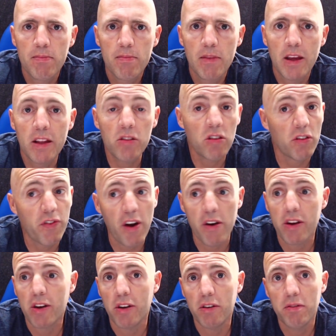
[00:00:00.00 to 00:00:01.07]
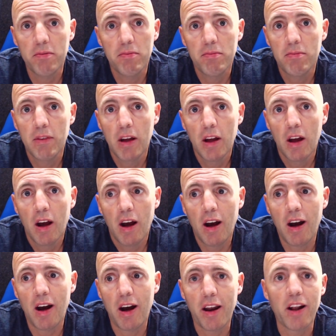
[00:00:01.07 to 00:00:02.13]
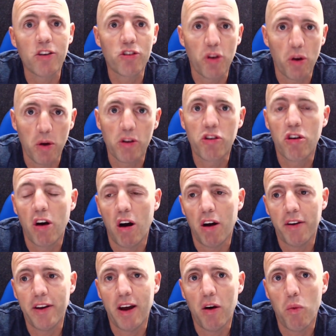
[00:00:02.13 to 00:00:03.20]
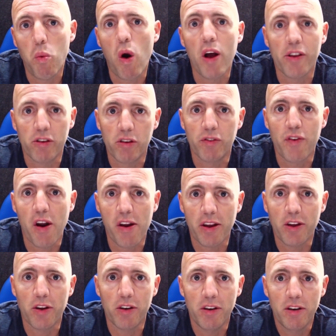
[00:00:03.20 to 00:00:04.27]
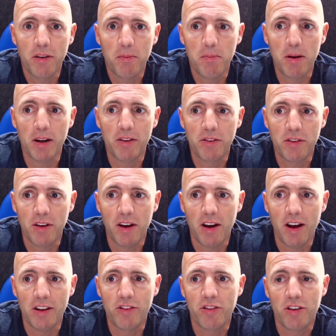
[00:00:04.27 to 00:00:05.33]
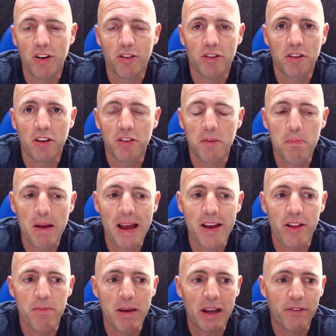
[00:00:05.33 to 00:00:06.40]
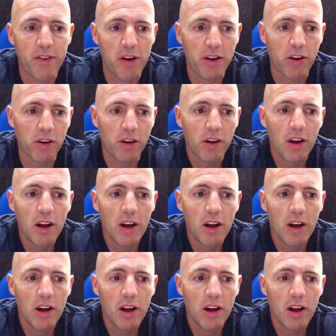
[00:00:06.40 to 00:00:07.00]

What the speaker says: This is very good. And I'll show you a chart now why this is very good. But just lots of things in play here that make it very good.